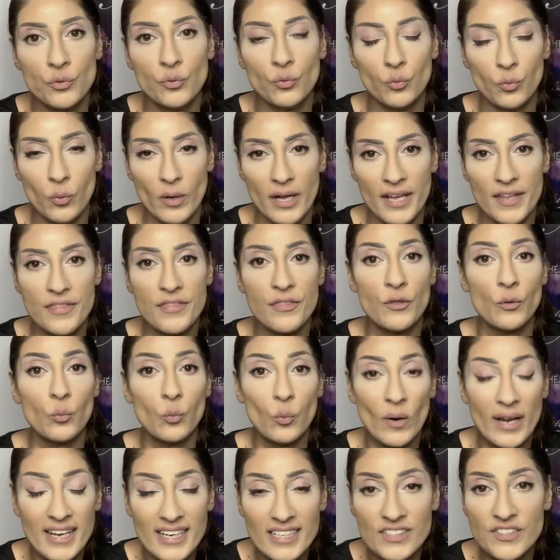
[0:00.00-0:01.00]
with the
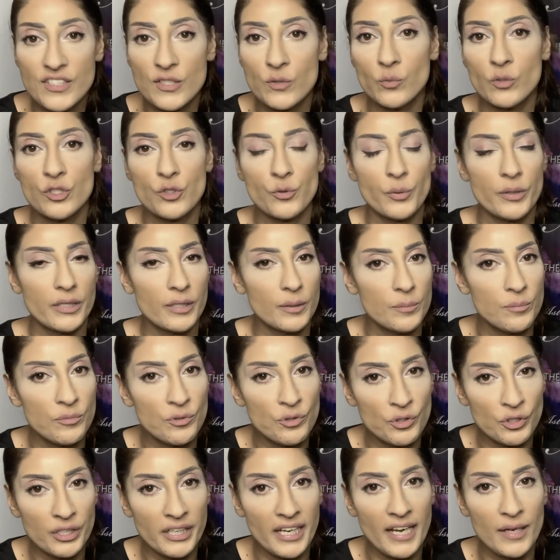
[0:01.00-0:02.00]
ways in which we
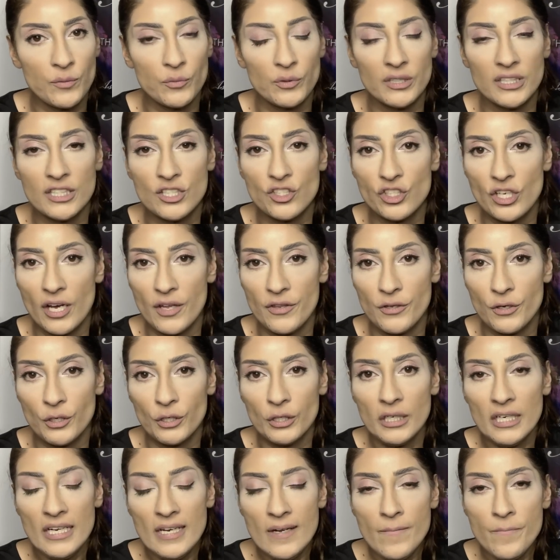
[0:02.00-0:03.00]
communicate with each
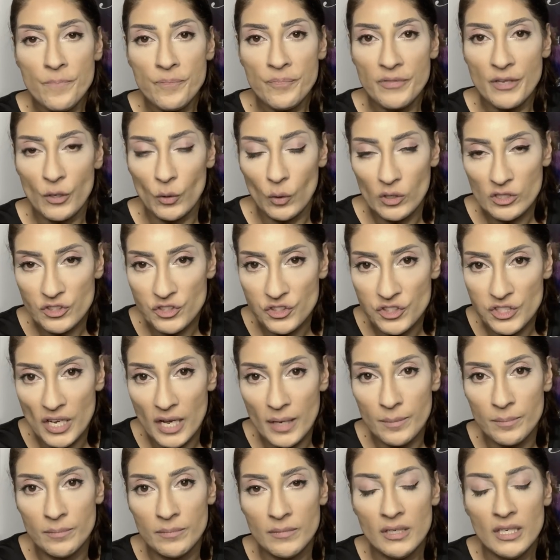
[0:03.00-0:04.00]
other. There are
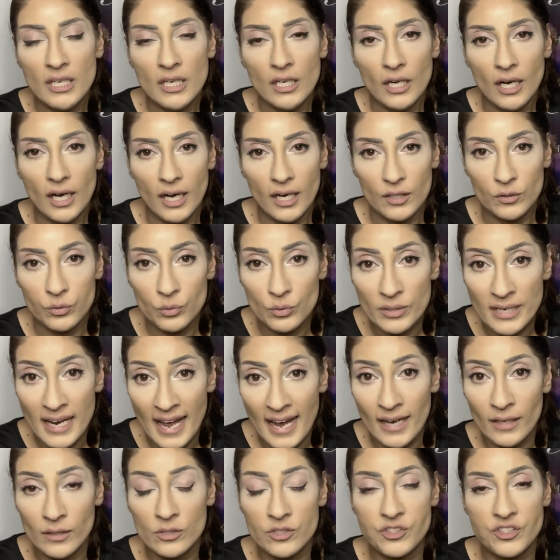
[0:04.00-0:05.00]
some uh, who
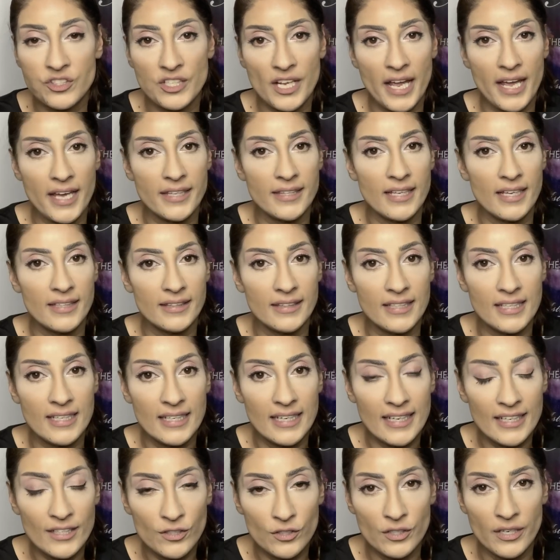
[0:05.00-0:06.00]
now say that the
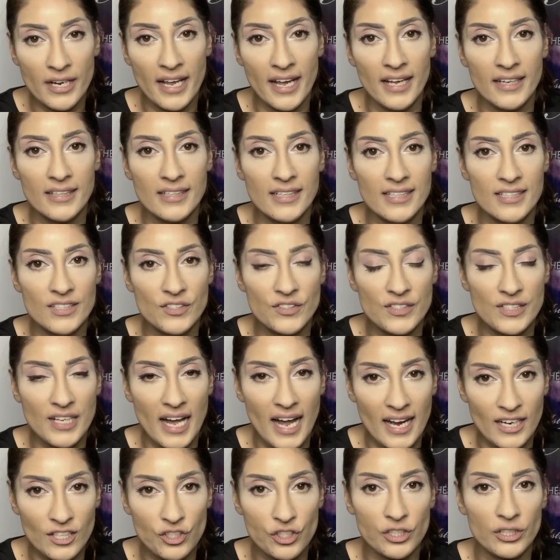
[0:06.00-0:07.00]
internet is
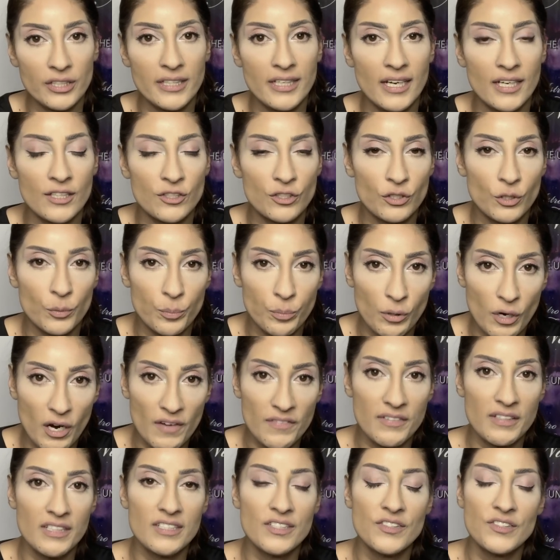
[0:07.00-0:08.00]
actually under the
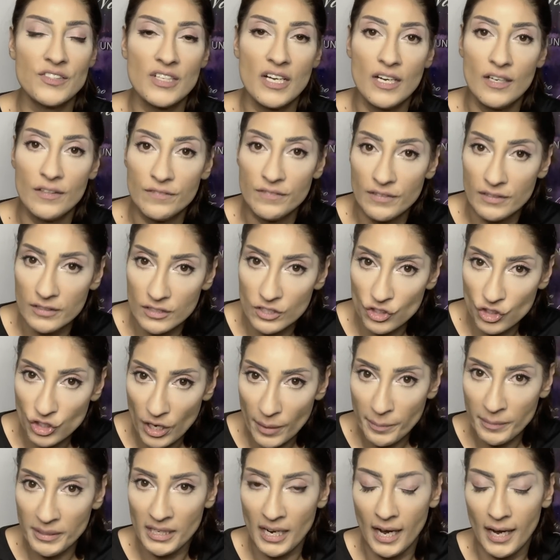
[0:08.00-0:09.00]
providence of
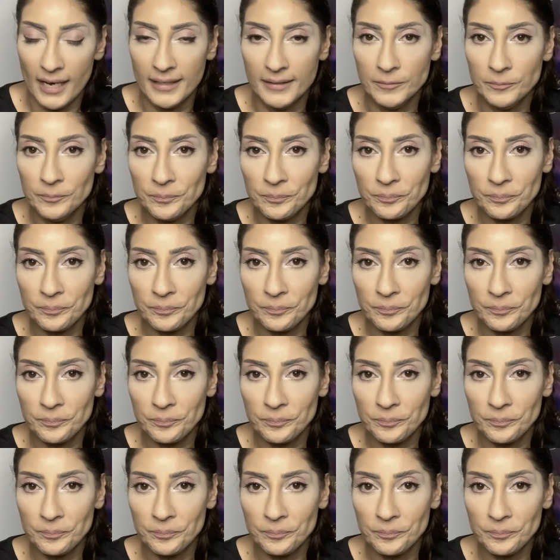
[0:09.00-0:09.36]
Gemini